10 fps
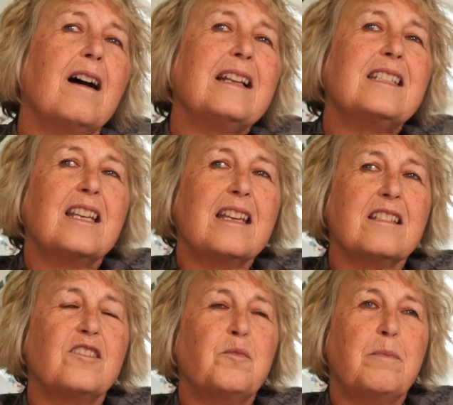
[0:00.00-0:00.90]
I
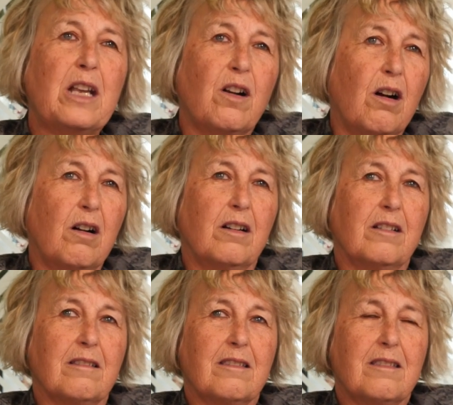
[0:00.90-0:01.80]
teach
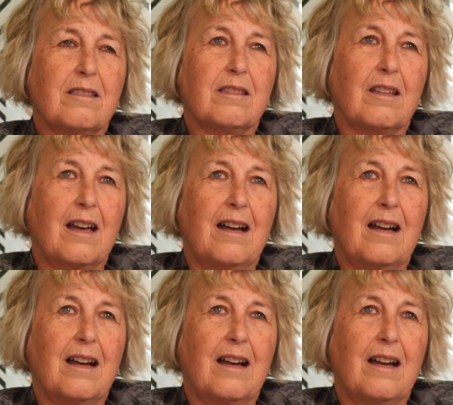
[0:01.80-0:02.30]
because